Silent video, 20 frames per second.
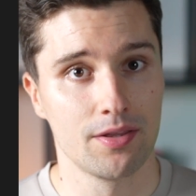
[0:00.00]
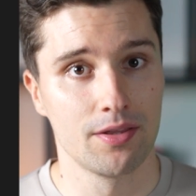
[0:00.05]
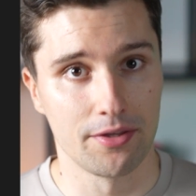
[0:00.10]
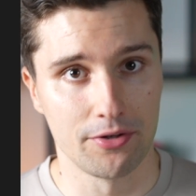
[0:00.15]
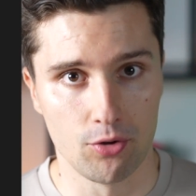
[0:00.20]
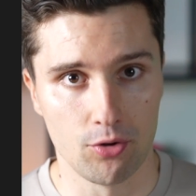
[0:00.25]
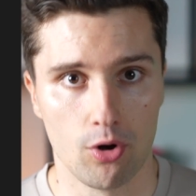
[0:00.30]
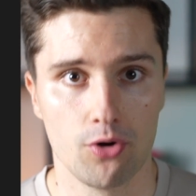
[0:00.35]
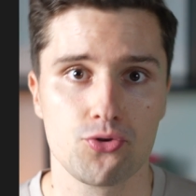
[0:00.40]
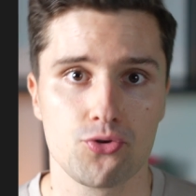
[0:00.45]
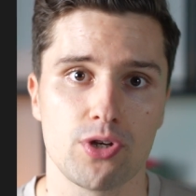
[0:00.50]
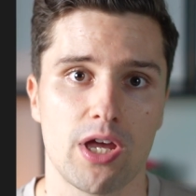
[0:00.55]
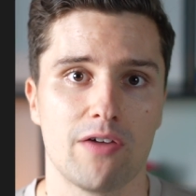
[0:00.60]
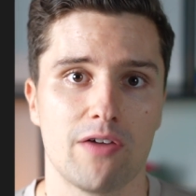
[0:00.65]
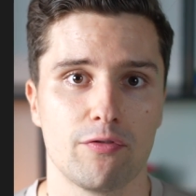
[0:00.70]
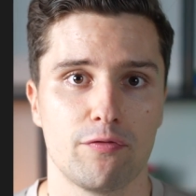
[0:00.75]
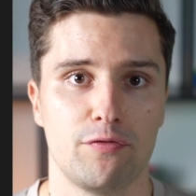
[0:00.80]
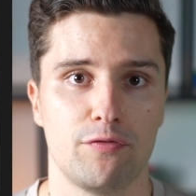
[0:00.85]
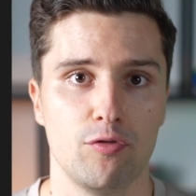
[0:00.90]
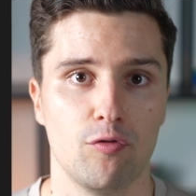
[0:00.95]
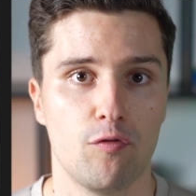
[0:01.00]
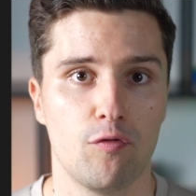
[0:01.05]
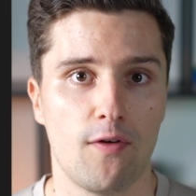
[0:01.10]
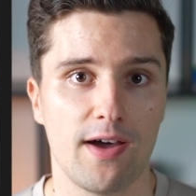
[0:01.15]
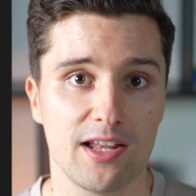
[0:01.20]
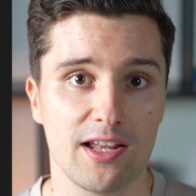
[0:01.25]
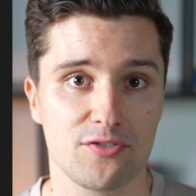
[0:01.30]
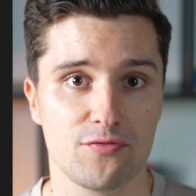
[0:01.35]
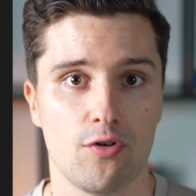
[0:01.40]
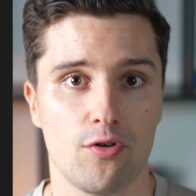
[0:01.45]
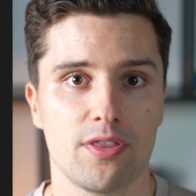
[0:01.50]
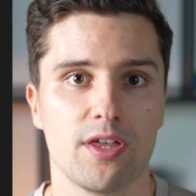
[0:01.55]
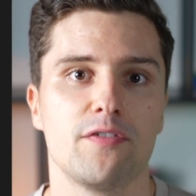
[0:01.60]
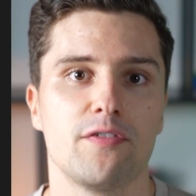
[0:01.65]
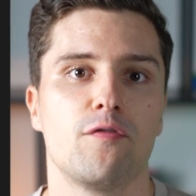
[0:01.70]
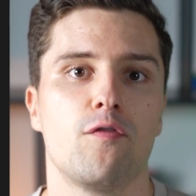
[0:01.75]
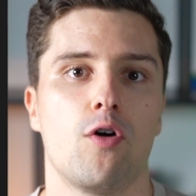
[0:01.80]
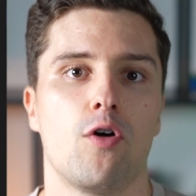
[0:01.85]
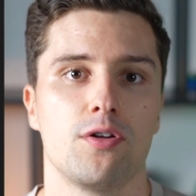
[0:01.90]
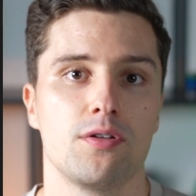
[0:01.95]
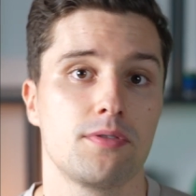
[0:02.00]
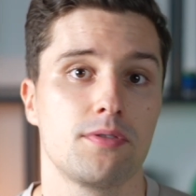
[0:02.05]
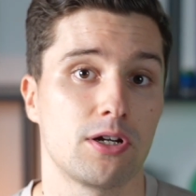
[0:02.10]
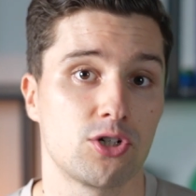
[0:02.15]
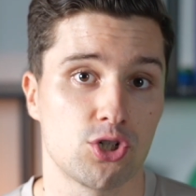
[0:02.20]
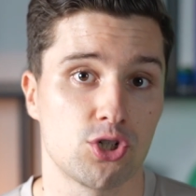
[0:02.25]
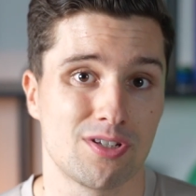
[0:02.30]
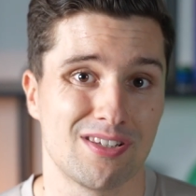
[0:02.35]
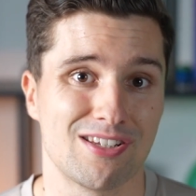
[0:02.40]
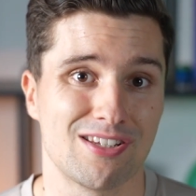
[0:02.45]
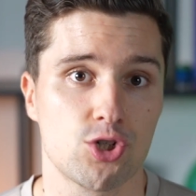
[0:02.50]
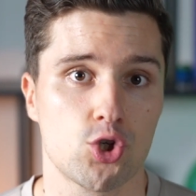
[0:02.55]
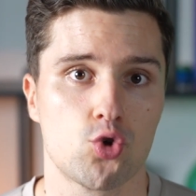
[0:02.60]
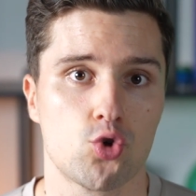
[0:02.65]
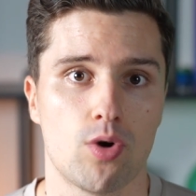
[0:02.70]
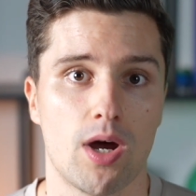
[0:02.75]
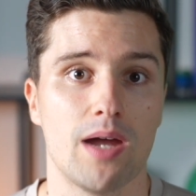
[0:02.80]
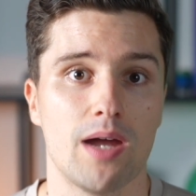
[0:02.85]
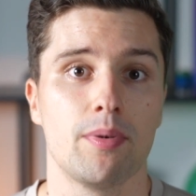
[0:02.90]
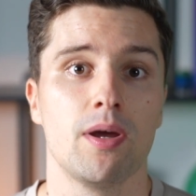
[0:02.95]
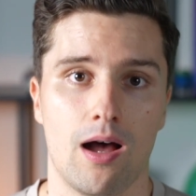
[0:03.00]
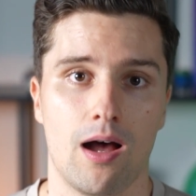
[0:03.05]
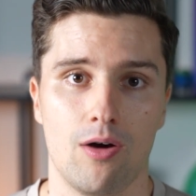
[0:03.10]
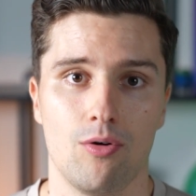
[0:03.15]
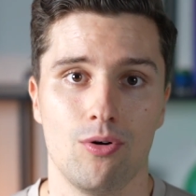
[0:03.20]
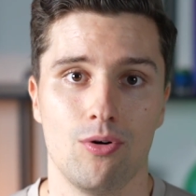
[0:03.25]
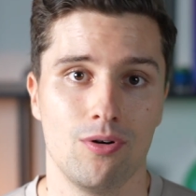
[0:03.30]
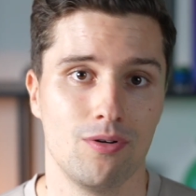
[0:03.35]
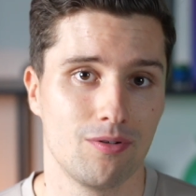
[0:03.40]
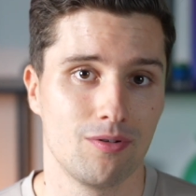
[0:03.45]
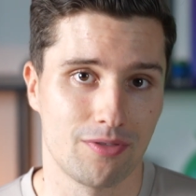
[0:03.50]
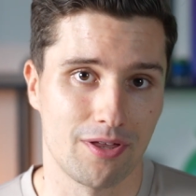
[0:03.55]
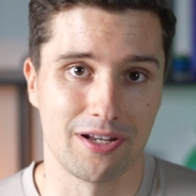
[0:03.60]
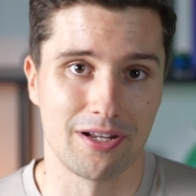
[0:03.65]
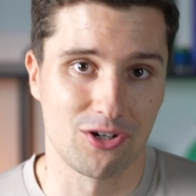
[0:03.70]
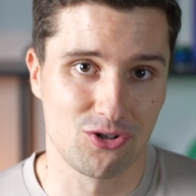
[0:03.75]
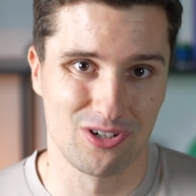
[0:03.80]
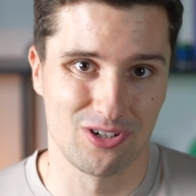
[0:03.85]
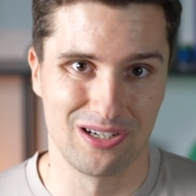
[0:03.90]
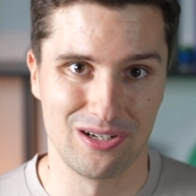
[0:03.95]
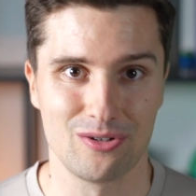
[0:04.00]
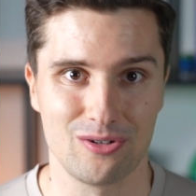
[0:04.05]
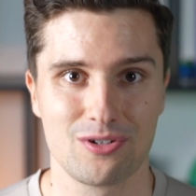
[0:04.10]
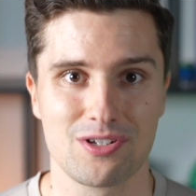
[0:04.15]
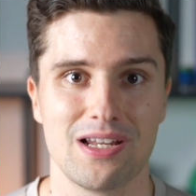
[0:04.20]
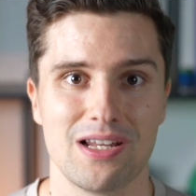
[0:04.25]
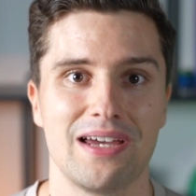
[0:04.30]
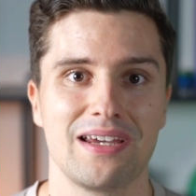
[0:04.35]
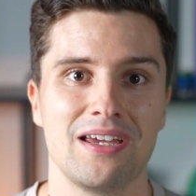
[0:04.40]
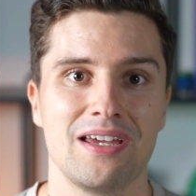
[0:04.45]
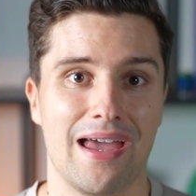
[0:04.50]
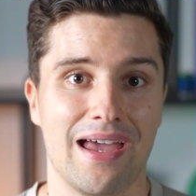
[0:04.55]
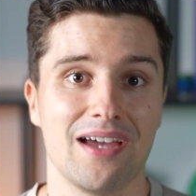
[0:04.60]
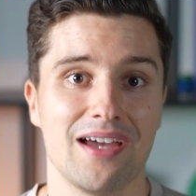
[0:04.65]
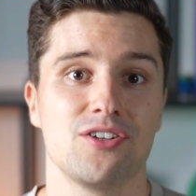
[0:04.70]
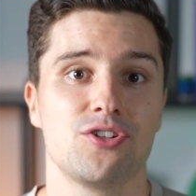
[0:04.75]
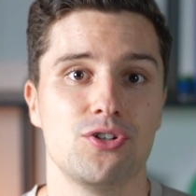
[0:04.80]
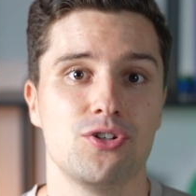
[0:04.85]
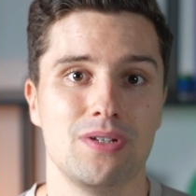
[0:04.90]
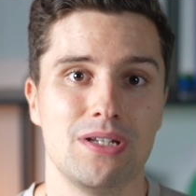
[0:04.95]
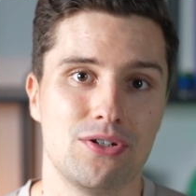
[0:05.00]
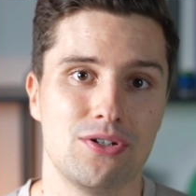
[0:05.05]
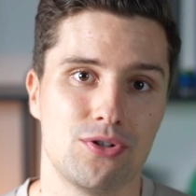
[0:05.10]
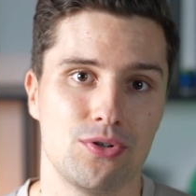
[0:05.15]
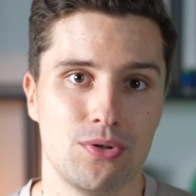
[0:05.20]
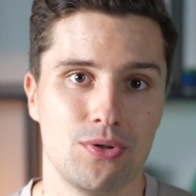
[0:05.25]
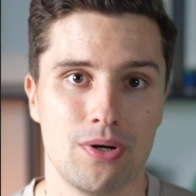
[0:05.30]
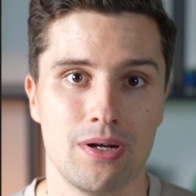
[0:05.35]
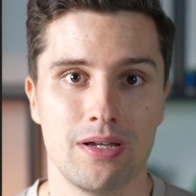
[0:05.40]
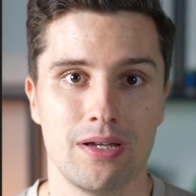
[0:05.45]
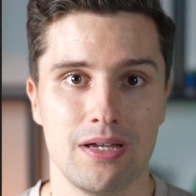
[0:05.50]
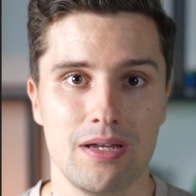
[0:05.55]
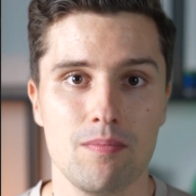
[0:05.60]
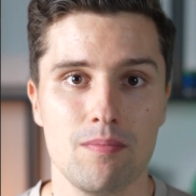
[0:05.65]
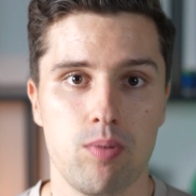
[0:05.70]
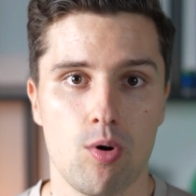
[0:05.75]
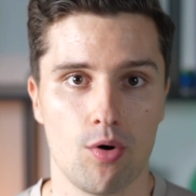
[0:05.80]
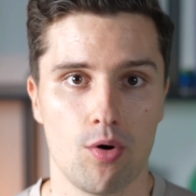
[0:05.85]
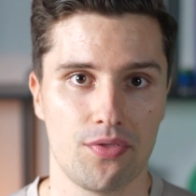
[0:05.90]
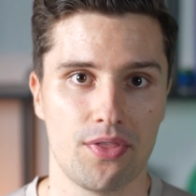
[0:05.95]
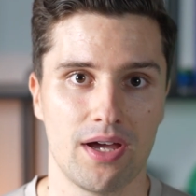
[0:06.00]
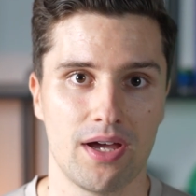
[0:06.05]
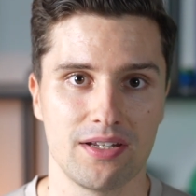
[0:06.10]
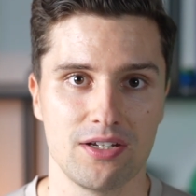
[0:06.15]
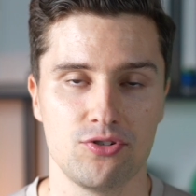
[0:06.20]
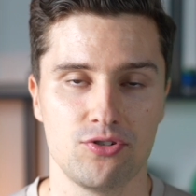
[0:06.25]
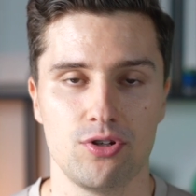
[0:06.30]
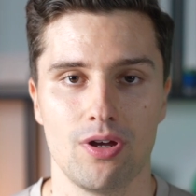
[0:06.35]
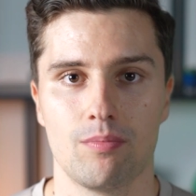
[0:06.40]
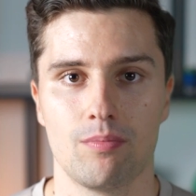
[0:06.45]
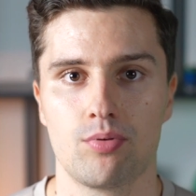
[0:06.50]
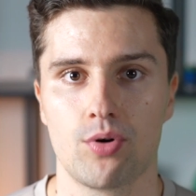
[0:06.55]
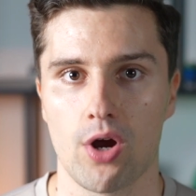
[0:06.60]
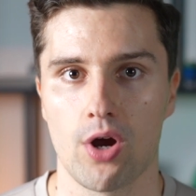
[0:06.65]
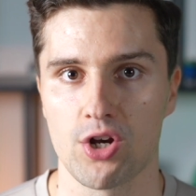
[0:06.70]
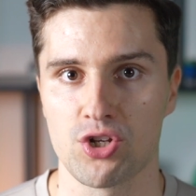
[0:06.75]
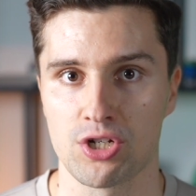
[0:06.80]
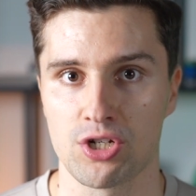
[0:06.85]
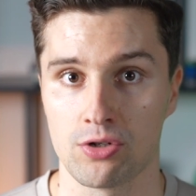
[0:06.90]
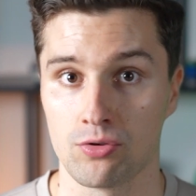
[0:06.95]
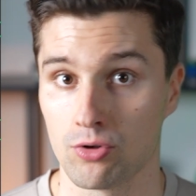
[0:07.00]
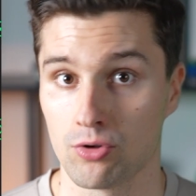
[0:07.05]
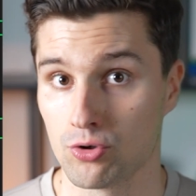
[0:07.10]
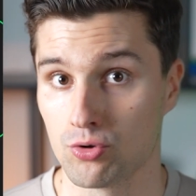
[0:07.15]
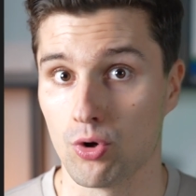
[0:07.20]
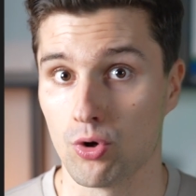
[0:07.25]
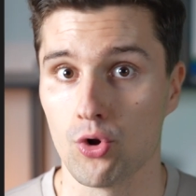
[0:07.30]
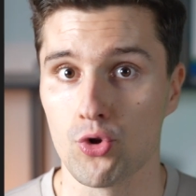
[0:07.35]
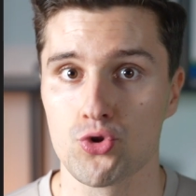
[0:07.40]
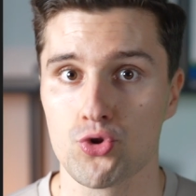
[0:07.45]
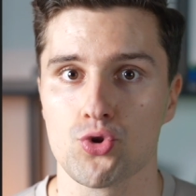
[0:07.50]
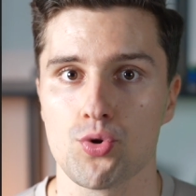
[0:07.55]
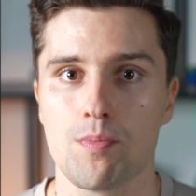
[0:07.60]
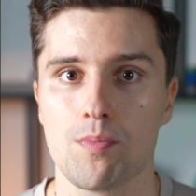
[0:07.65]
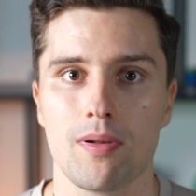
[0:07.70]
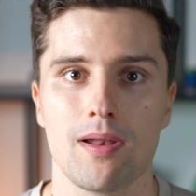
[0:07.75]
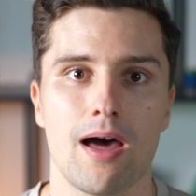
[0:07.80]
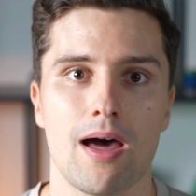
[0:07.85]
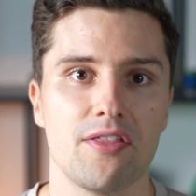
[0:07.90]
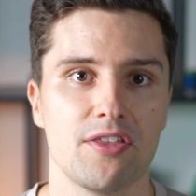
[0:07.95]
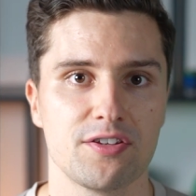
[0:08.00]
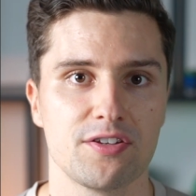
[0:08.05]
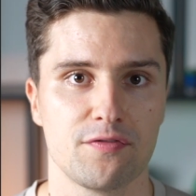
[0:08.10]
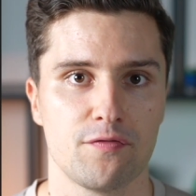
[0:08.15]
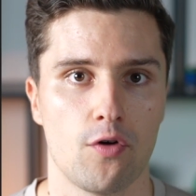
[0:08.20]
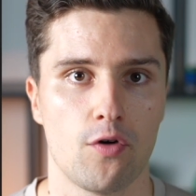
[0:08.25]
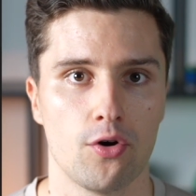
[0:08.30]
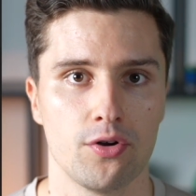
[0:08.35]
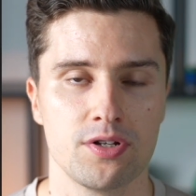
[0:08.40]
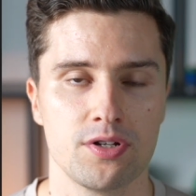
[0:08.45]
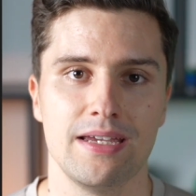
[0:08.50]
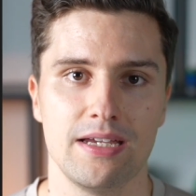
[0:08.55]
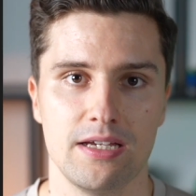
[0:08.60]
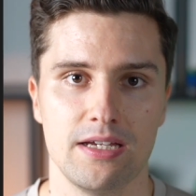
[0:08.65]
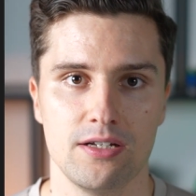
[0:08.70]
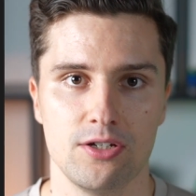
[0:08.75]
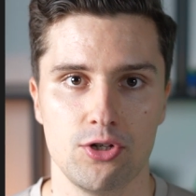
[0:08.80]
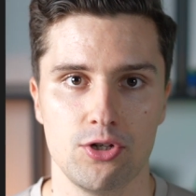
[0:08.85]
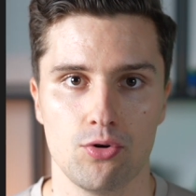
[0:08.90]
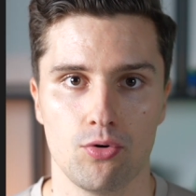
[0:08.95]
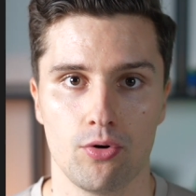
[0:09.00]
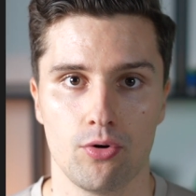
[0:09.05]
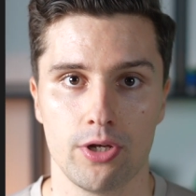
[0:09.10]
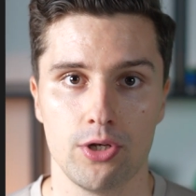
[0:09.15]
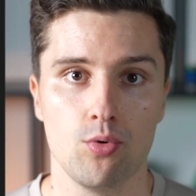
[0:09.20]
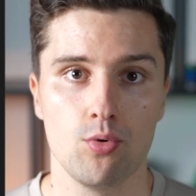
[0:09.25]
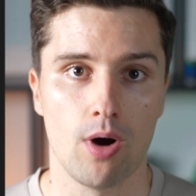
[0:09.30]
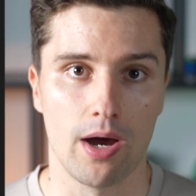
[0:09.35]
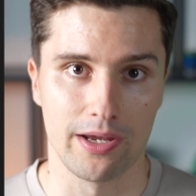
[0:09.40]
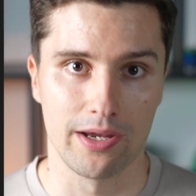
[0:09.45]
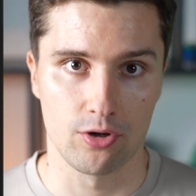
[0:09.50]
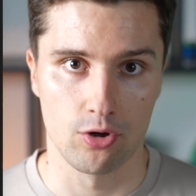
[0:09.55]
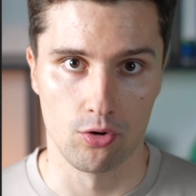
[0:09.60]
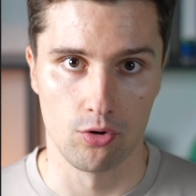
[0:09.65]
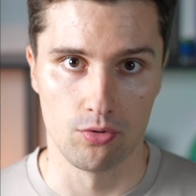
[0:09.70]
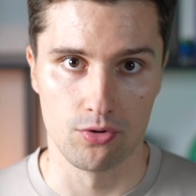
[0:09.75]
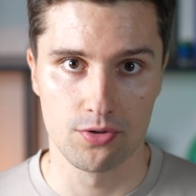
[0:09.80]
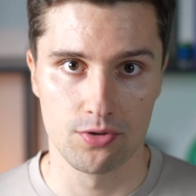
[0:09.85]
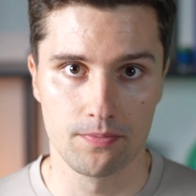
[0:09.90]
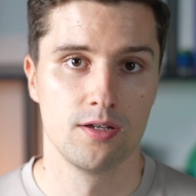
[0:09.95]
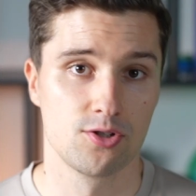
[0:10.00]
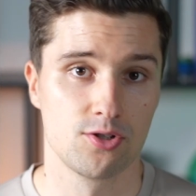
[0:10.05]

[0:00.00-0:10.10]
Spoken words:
Then you also have a few files for that font that just describe how that actually looks like, and you need to import that into your project in order to also apply this font in your UI code.